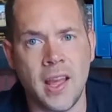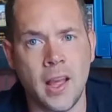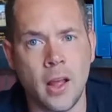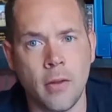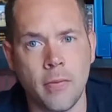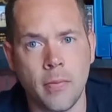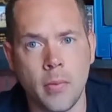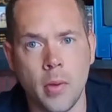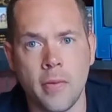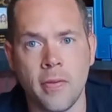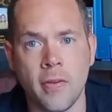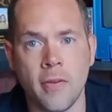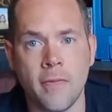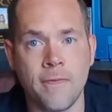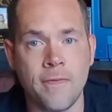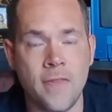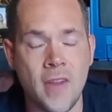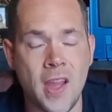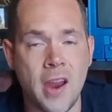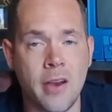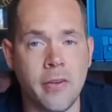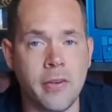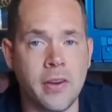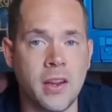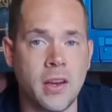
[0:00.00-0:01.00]
help of a
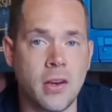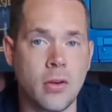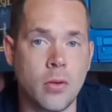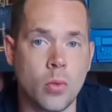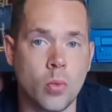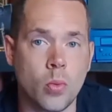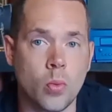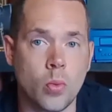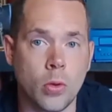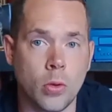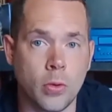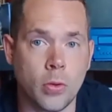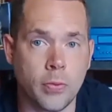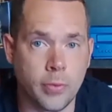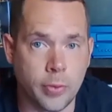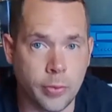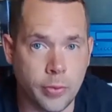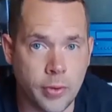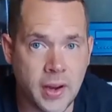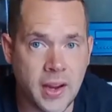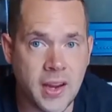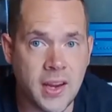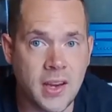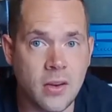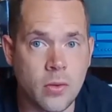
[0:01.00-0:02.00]
variant
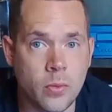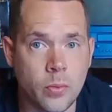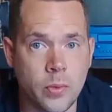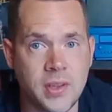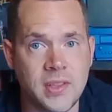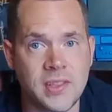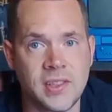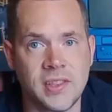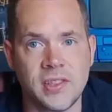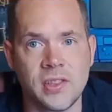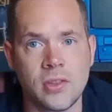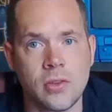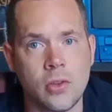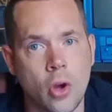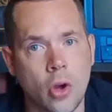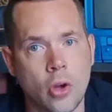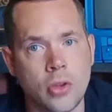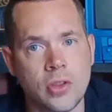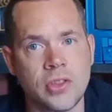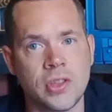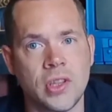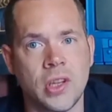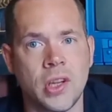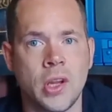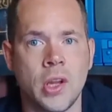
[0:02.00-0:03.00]
Wolverine, which is
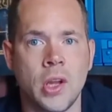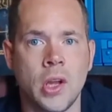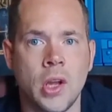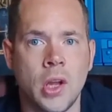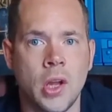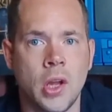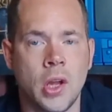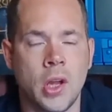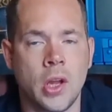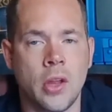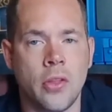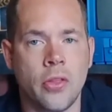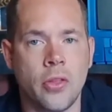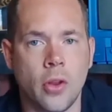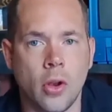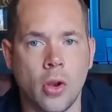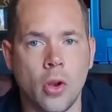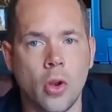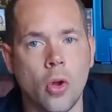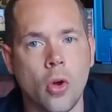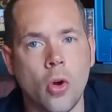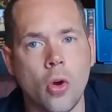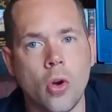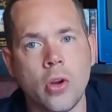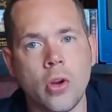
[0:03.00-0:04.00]
not the
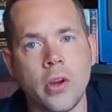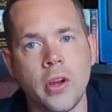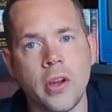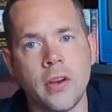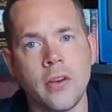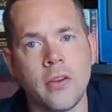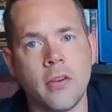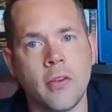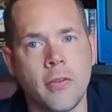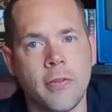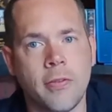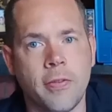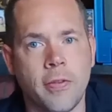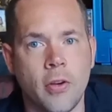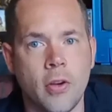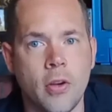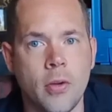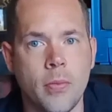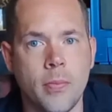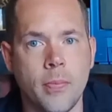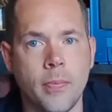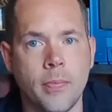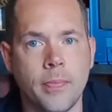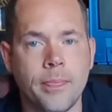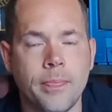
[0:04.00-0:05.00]
Logan
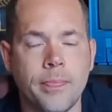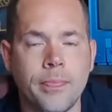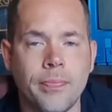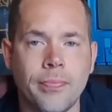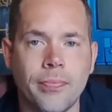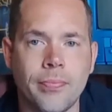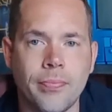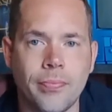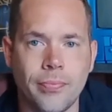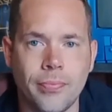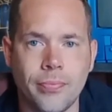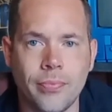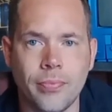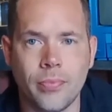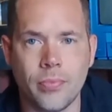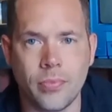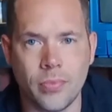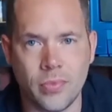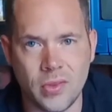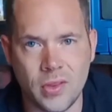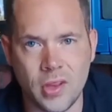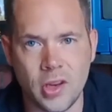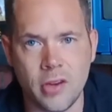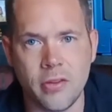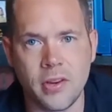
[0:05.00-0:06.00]
from
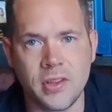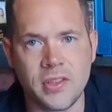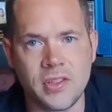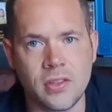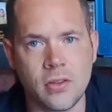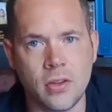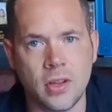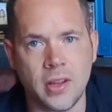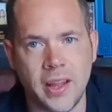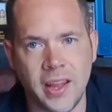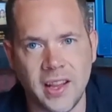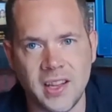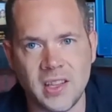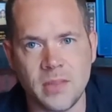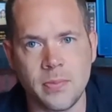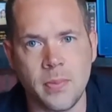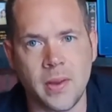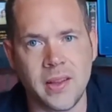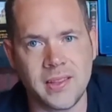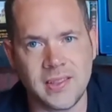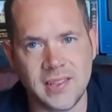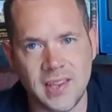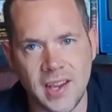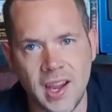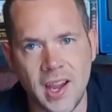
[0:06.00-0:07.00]
the original
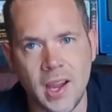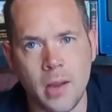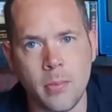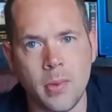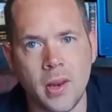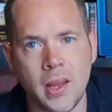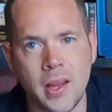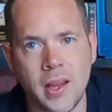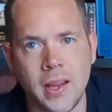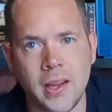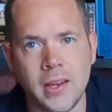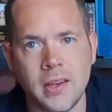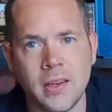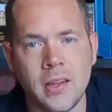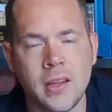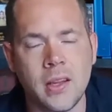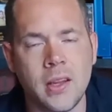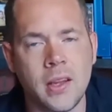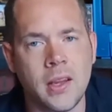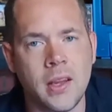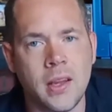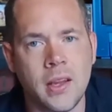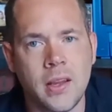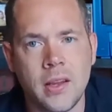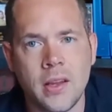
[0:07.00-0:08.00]
X-Men timeline.
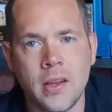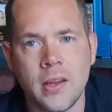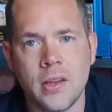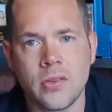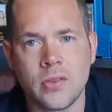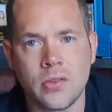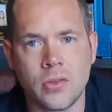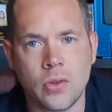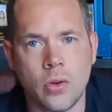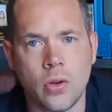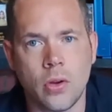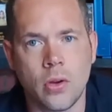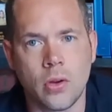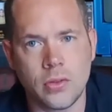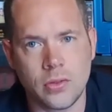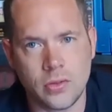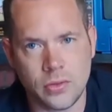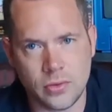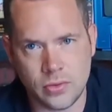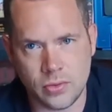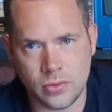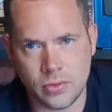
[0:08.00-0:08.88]
So